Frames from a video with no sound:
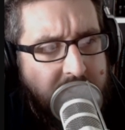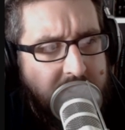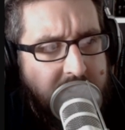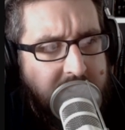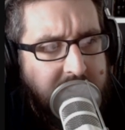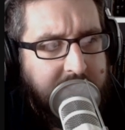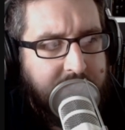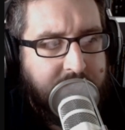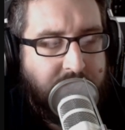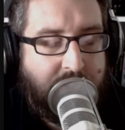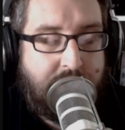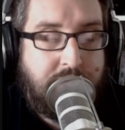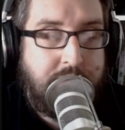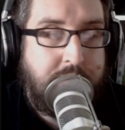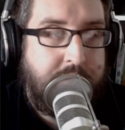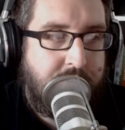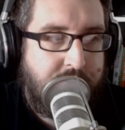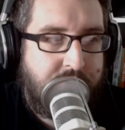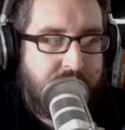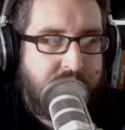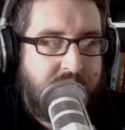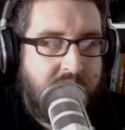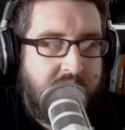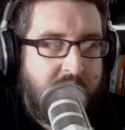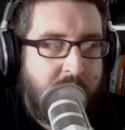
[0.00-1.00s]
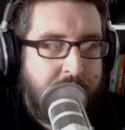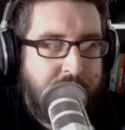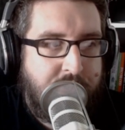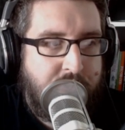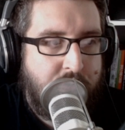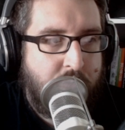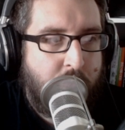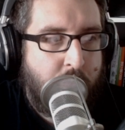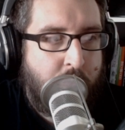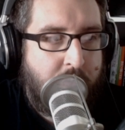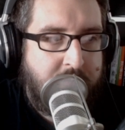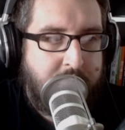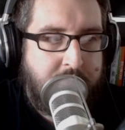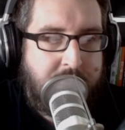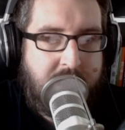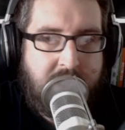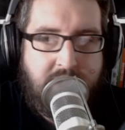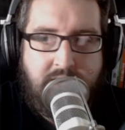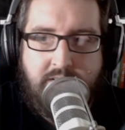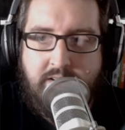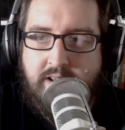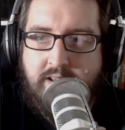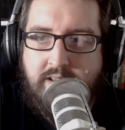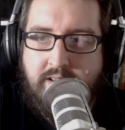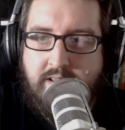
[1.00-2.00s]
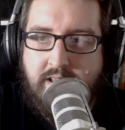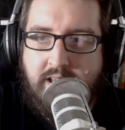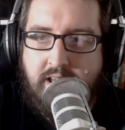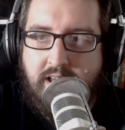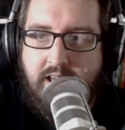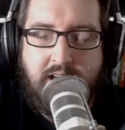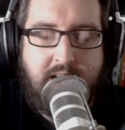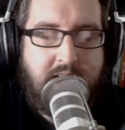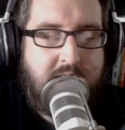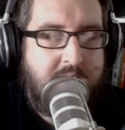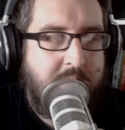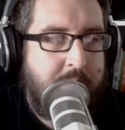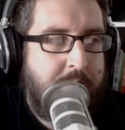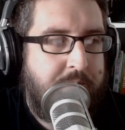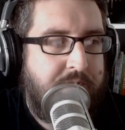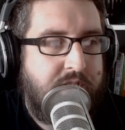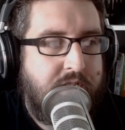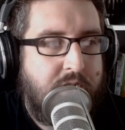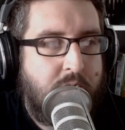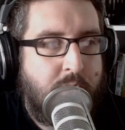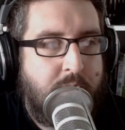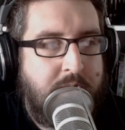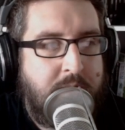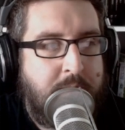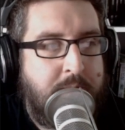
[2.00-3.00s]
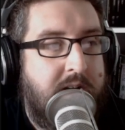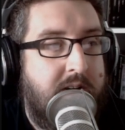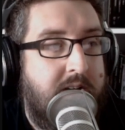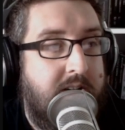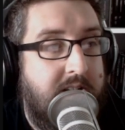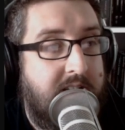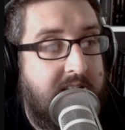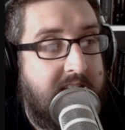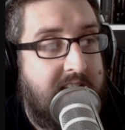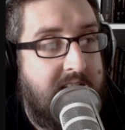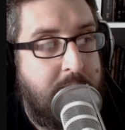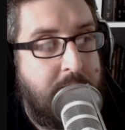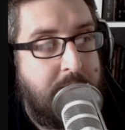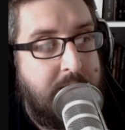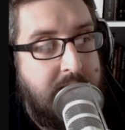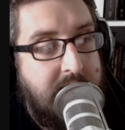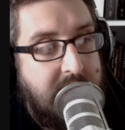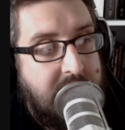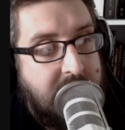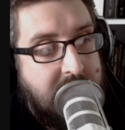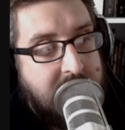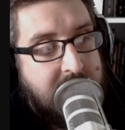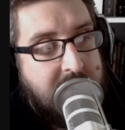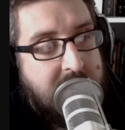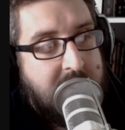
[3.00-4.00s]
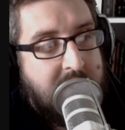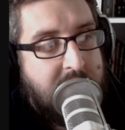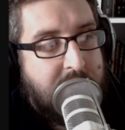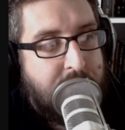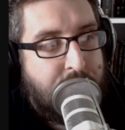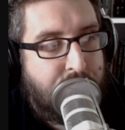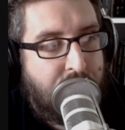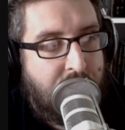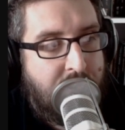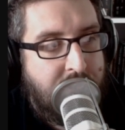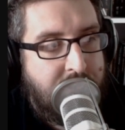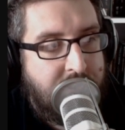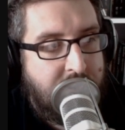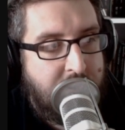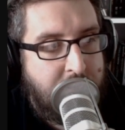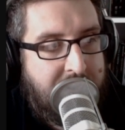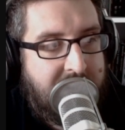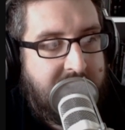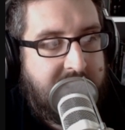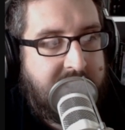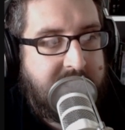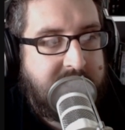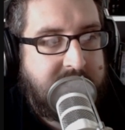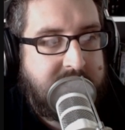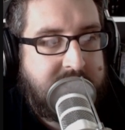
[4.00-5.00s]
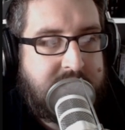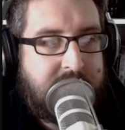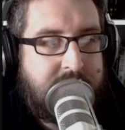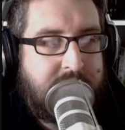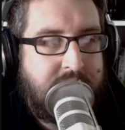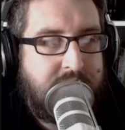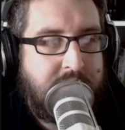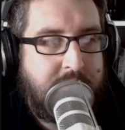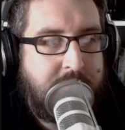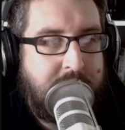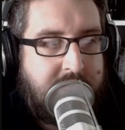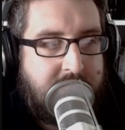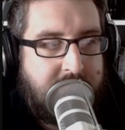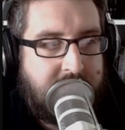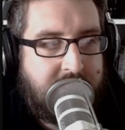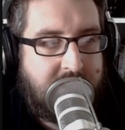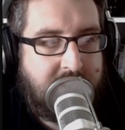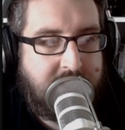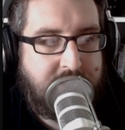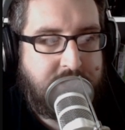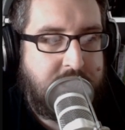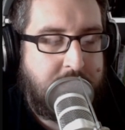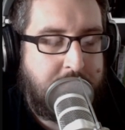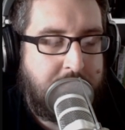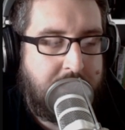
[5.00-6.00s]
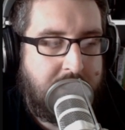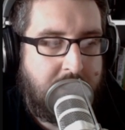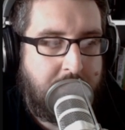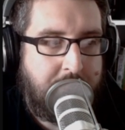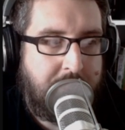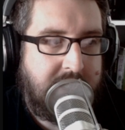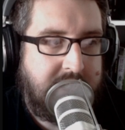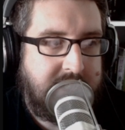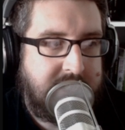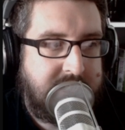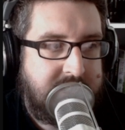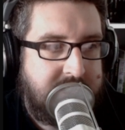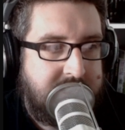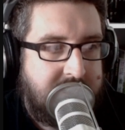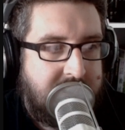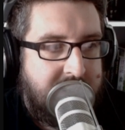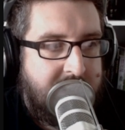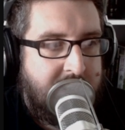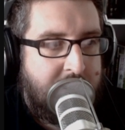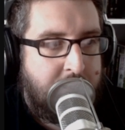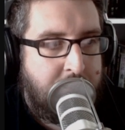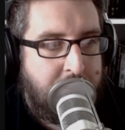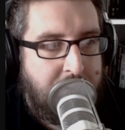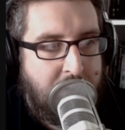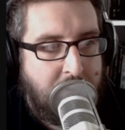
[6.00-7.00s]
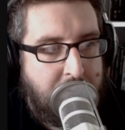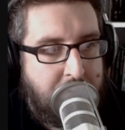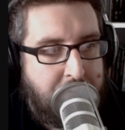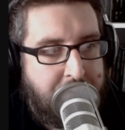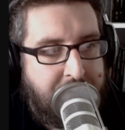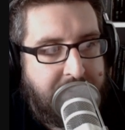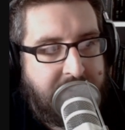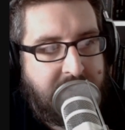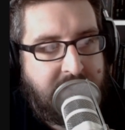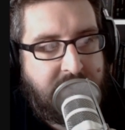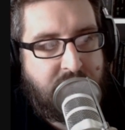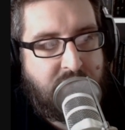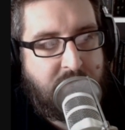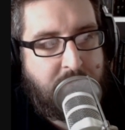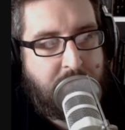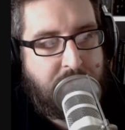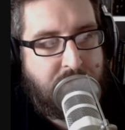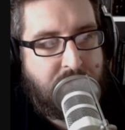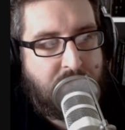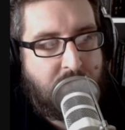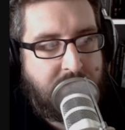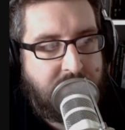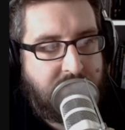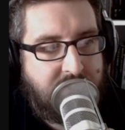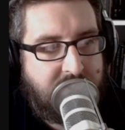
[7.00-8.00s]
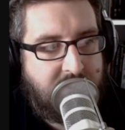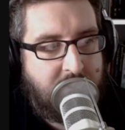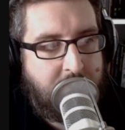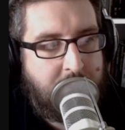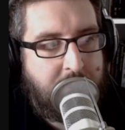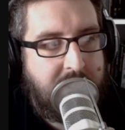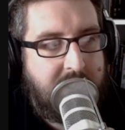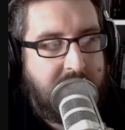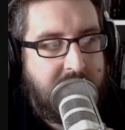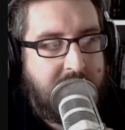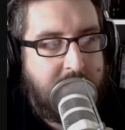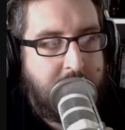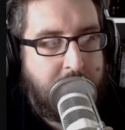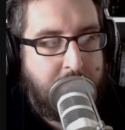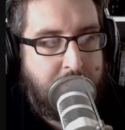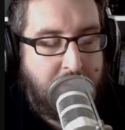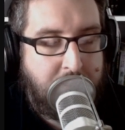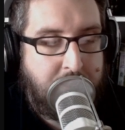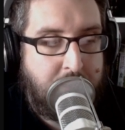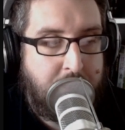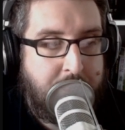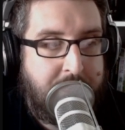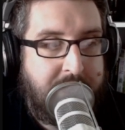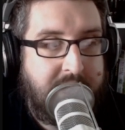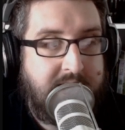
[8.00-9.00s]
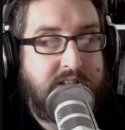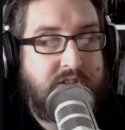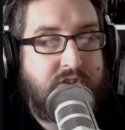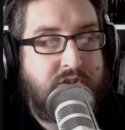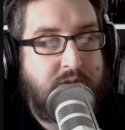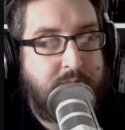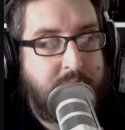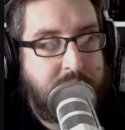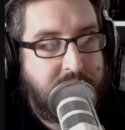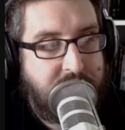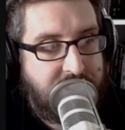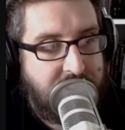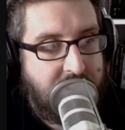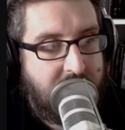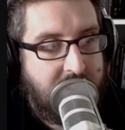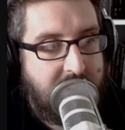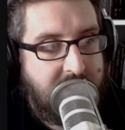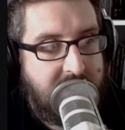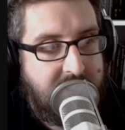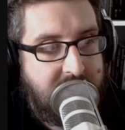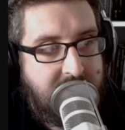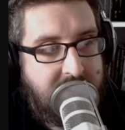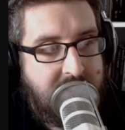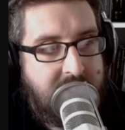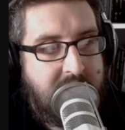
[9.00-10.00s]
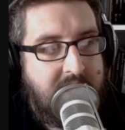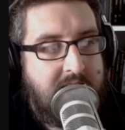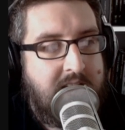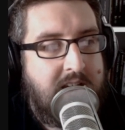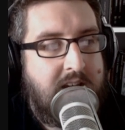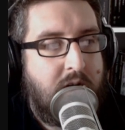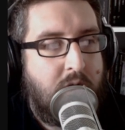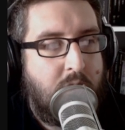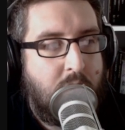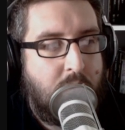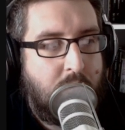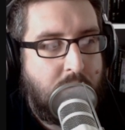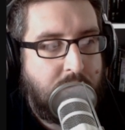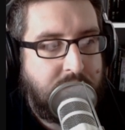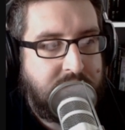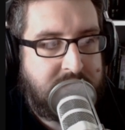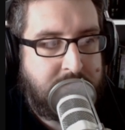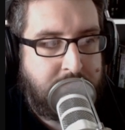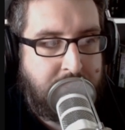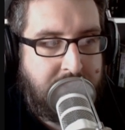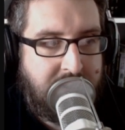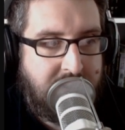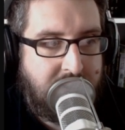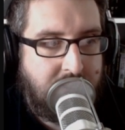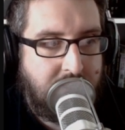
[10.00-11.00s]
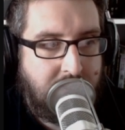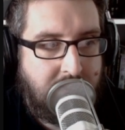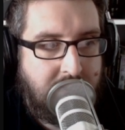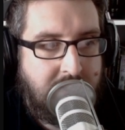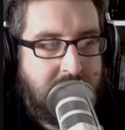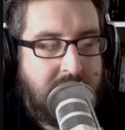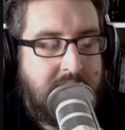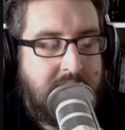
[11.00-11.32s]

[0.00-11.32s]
So you start with your Ringbearer. So your Ringbearer can be Frodo Baggins from the Fellowship Army List, Bilbo Baggins from Thorin's Company, Bilbo Baggins from the Shire, or Smeagol